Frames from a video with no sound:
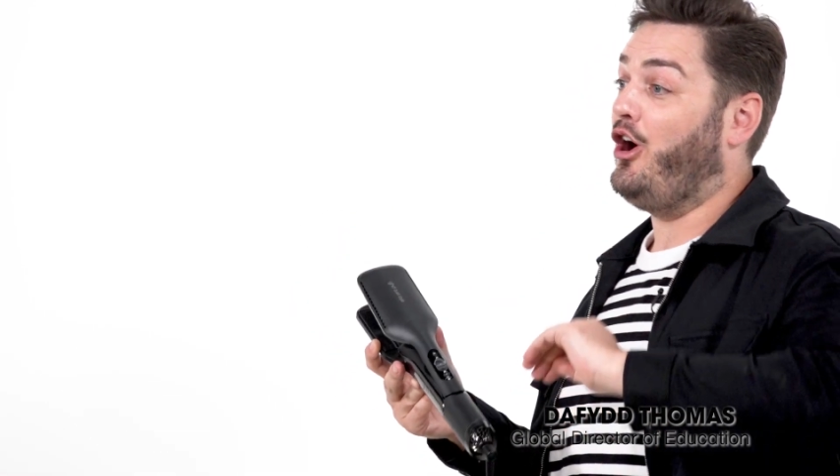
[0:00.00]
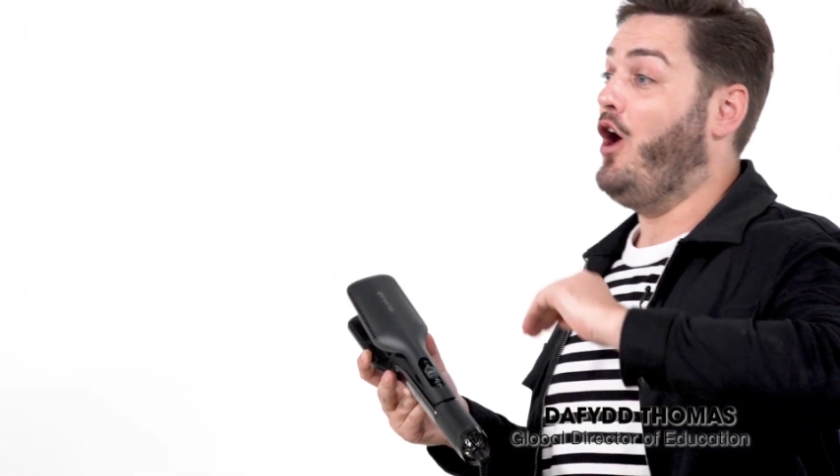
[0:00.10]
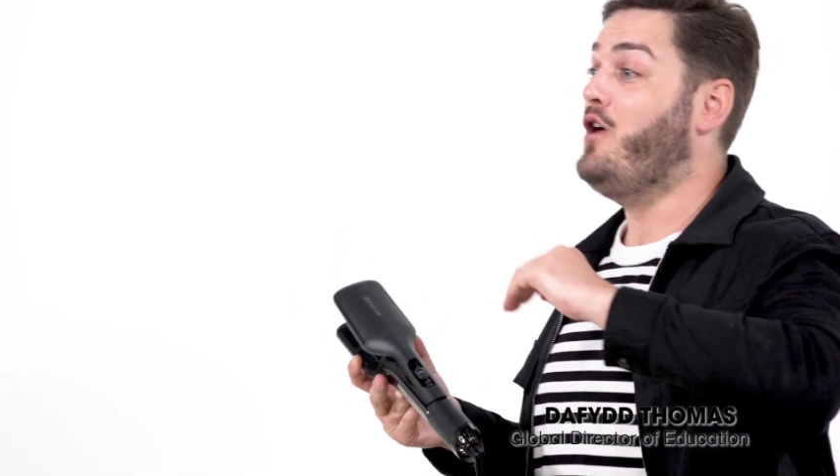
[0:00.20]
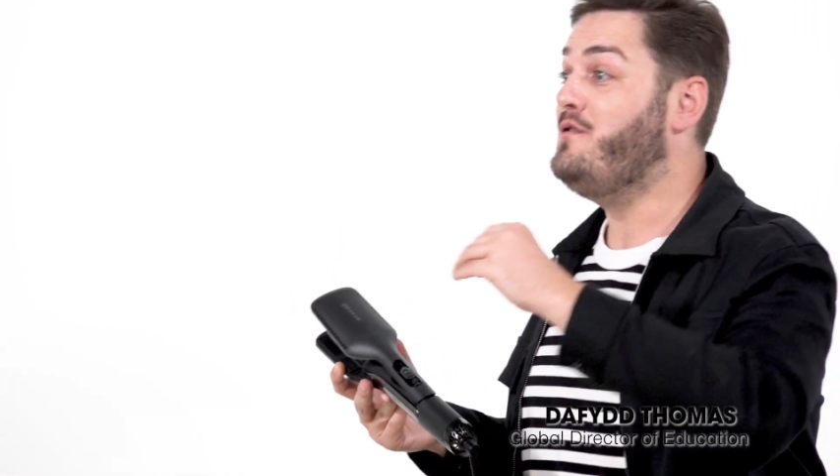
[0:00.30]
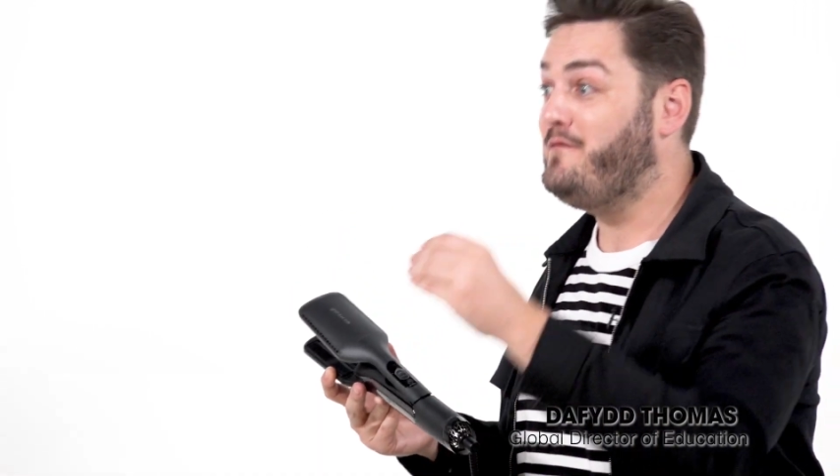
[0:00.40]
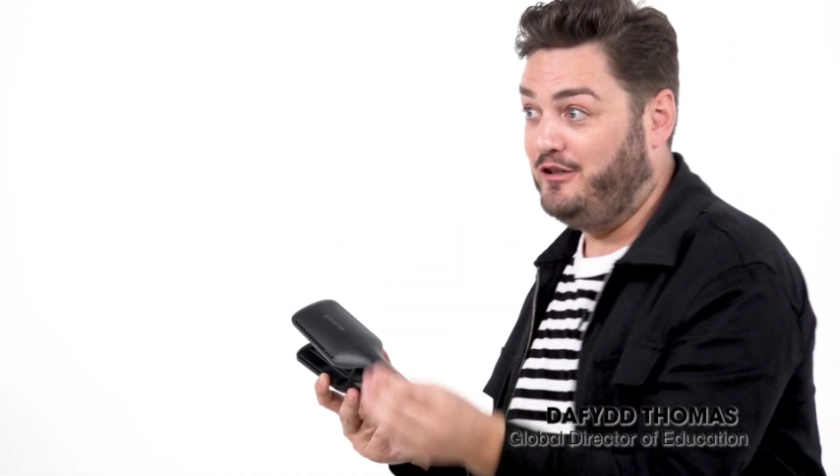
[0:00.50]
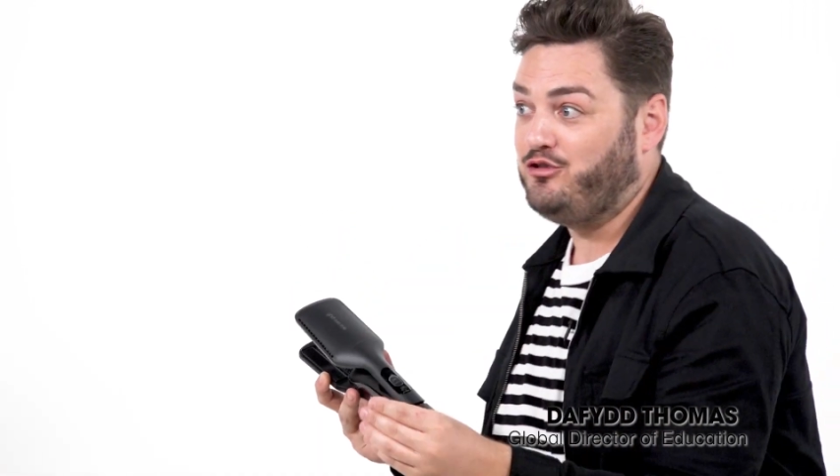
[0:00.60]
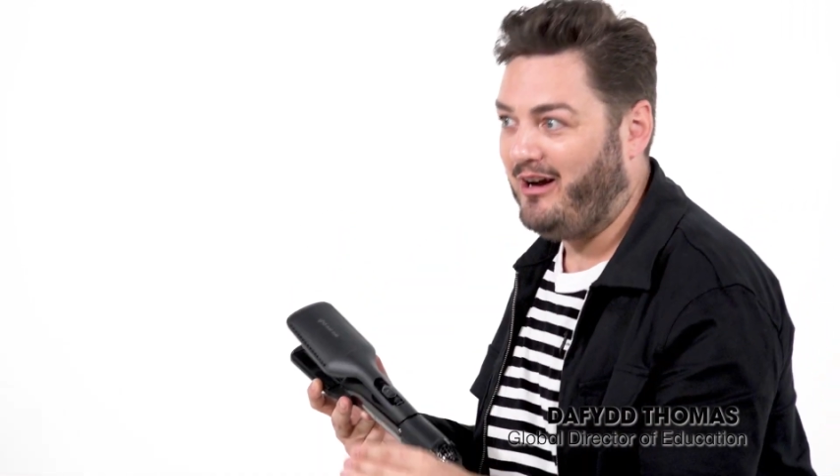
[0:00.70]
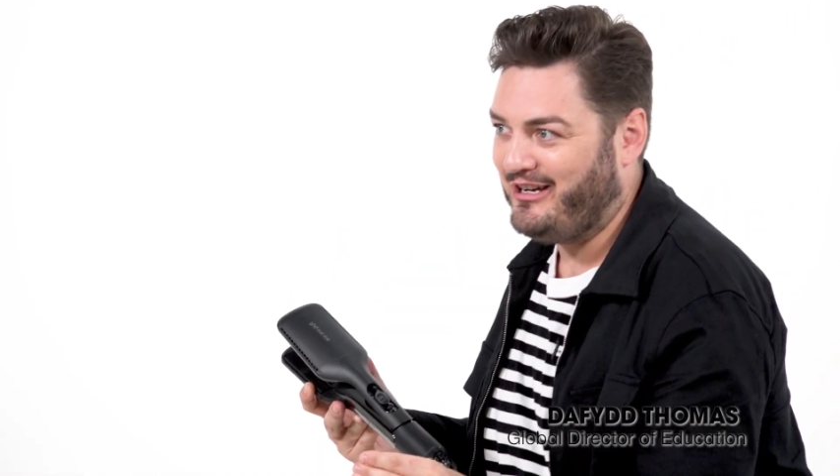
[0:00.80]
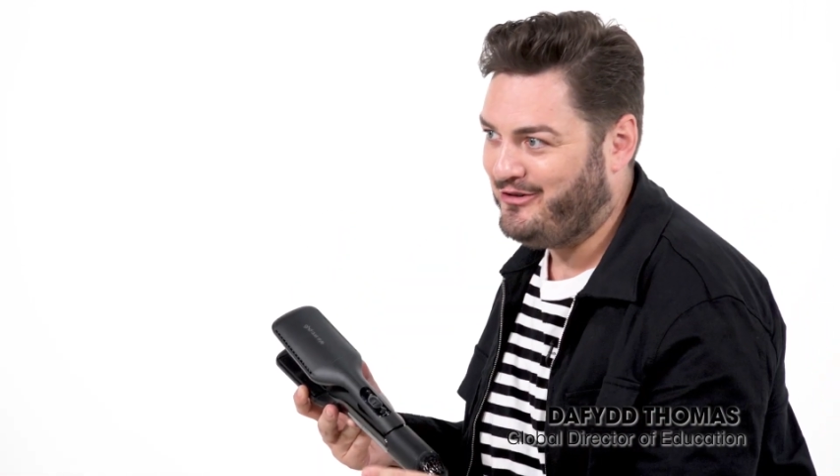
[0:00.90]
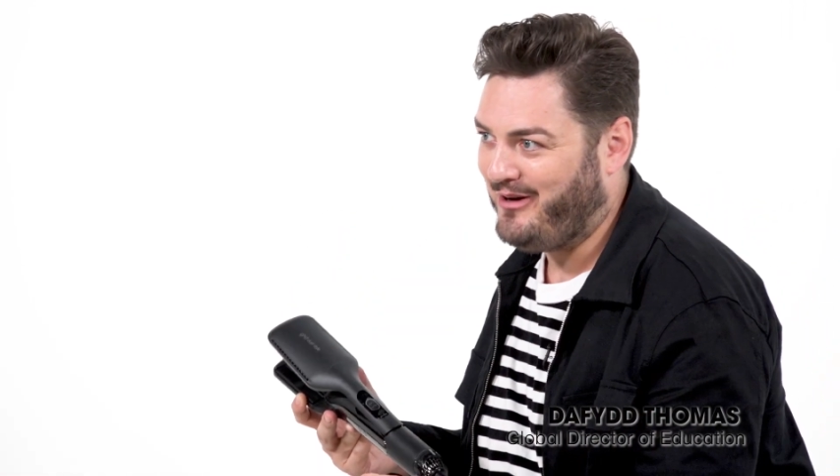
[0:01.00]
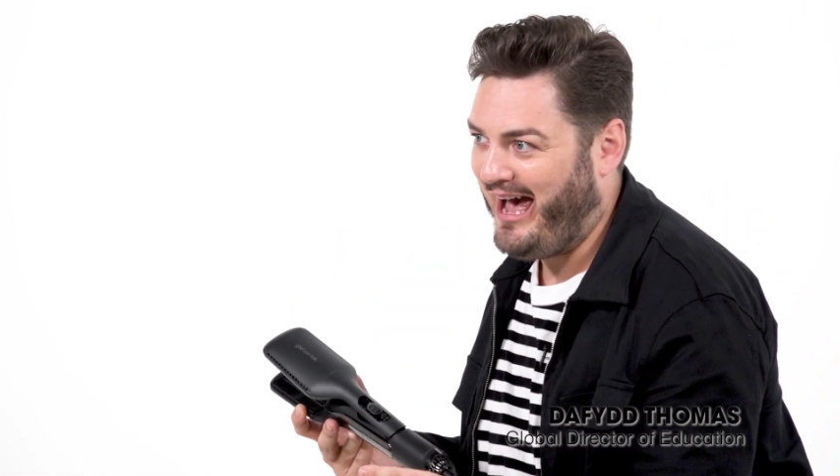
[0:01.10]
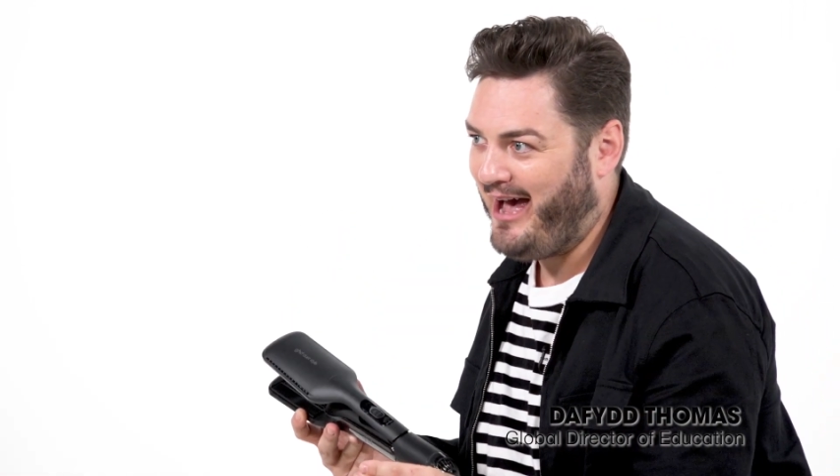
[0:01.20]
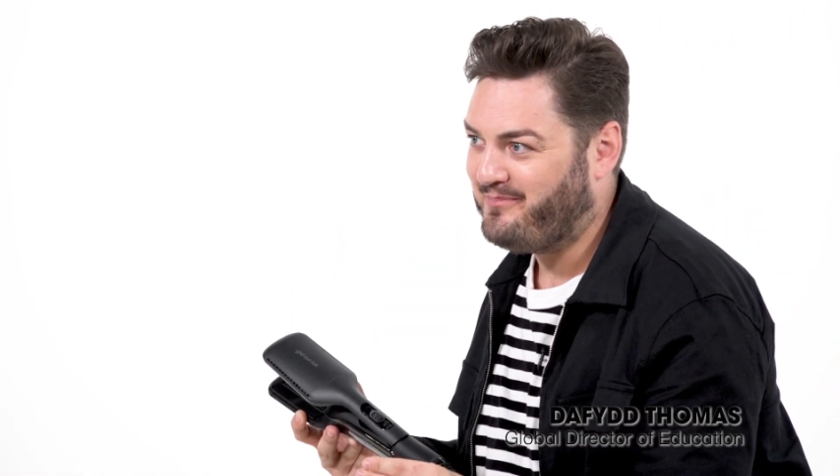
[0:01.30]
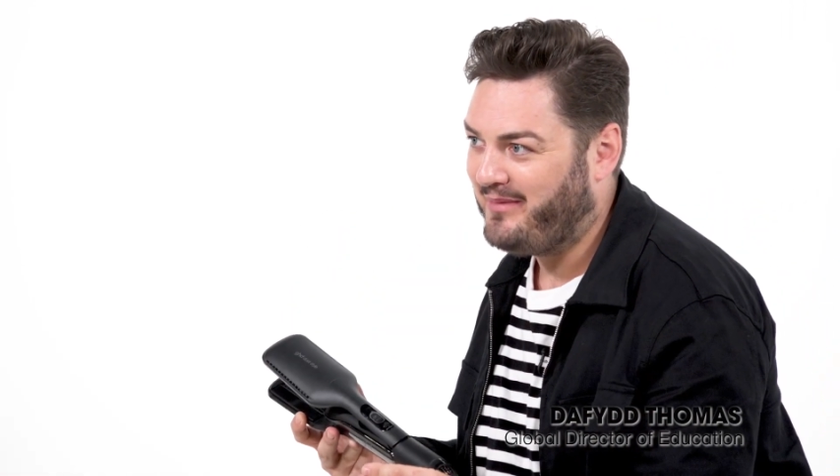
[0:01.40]
over dry your
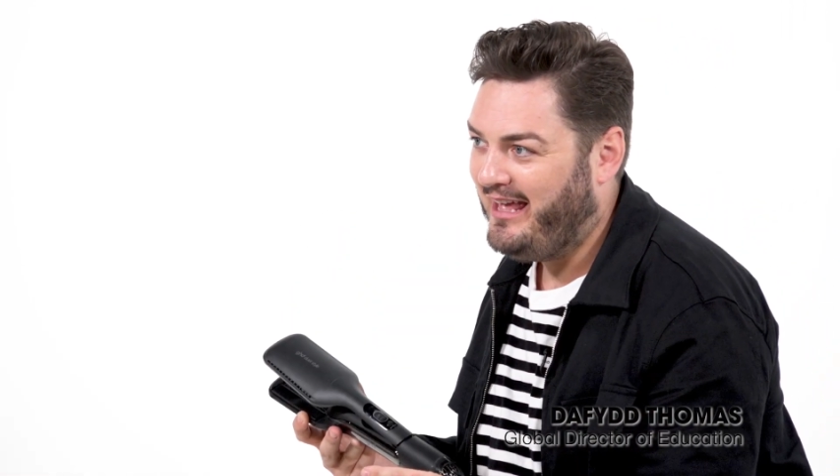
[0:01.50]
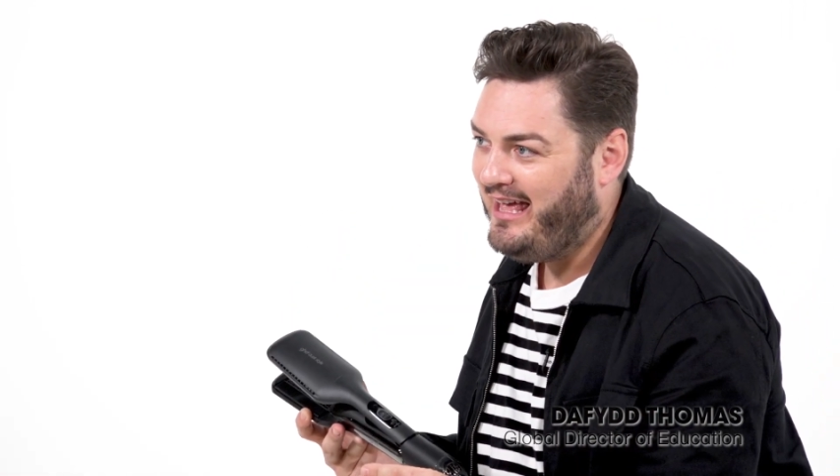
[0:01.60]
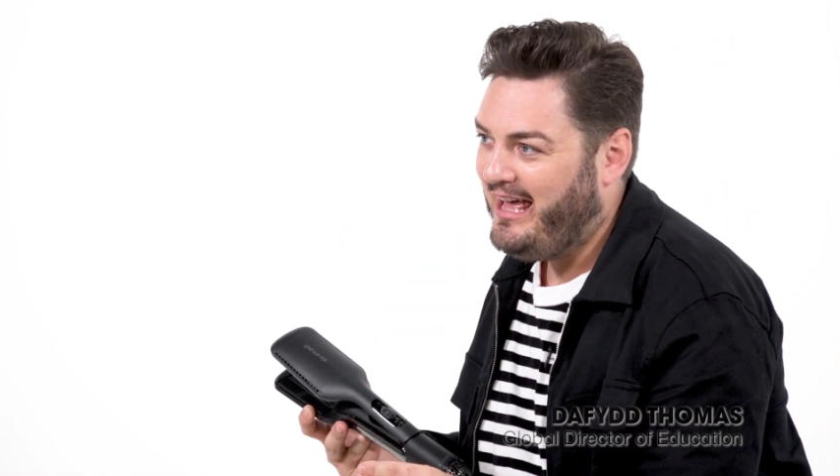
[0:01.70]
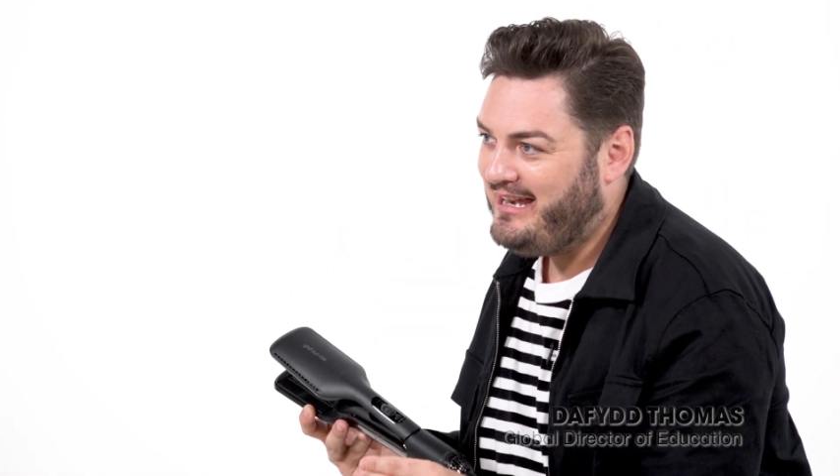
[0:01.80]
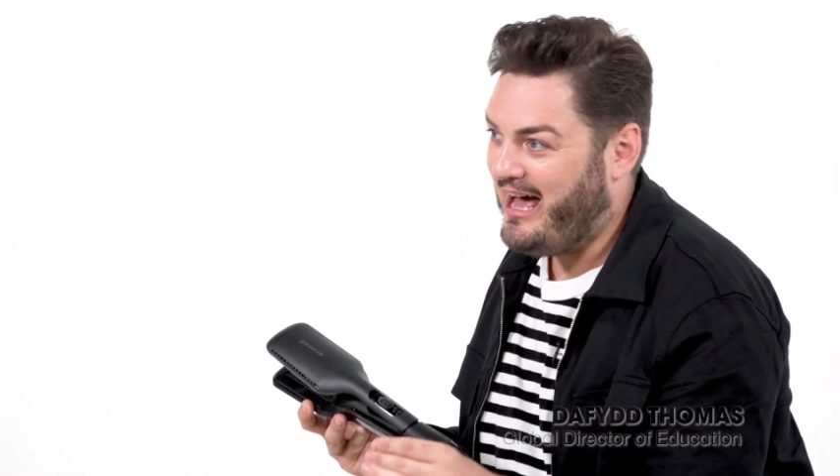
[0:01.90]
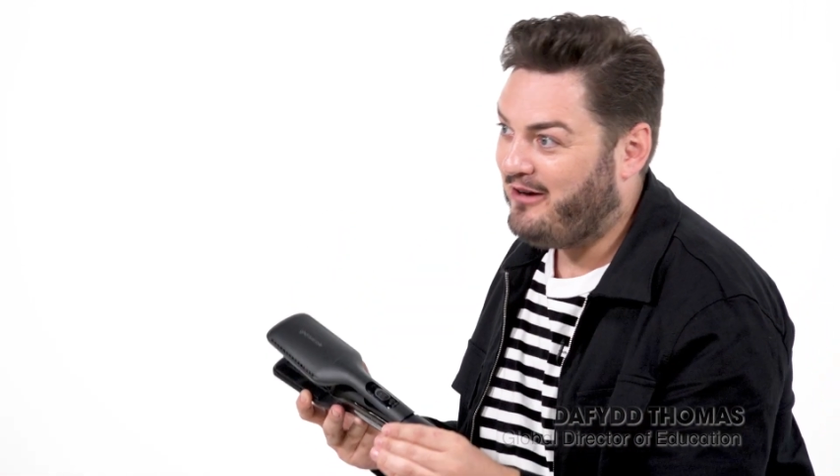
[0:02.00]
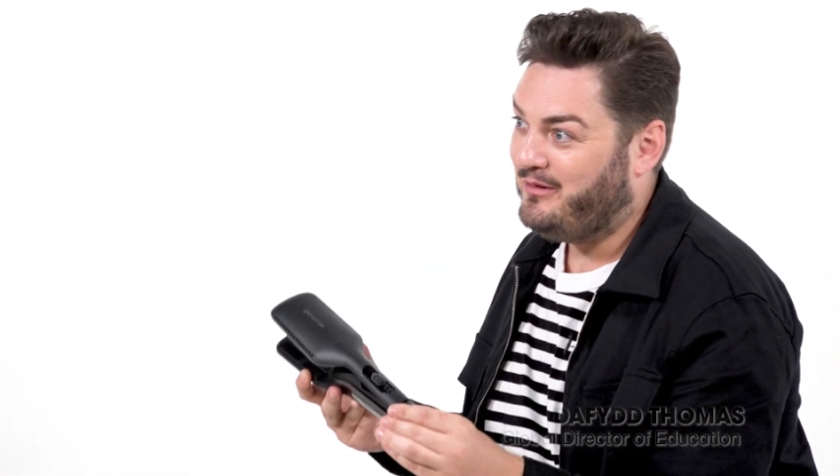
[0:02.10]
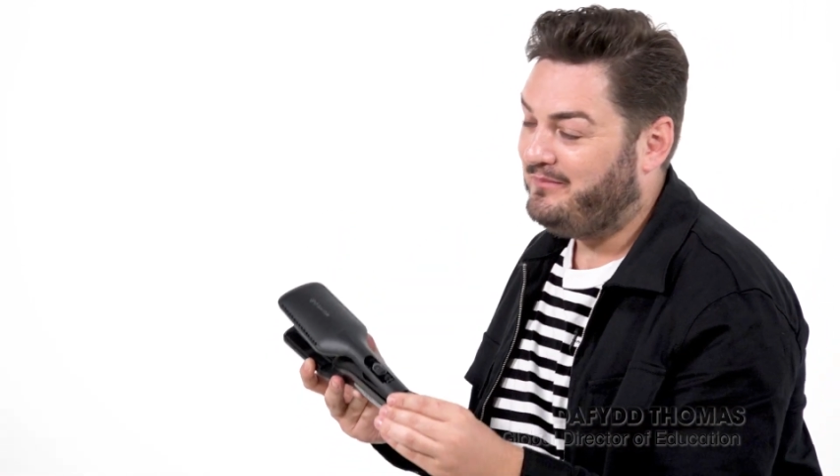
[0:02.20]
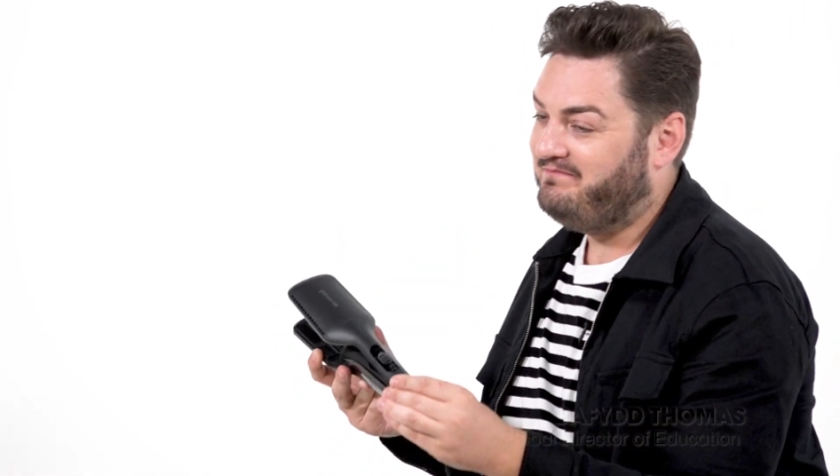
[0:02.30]
hair. Now,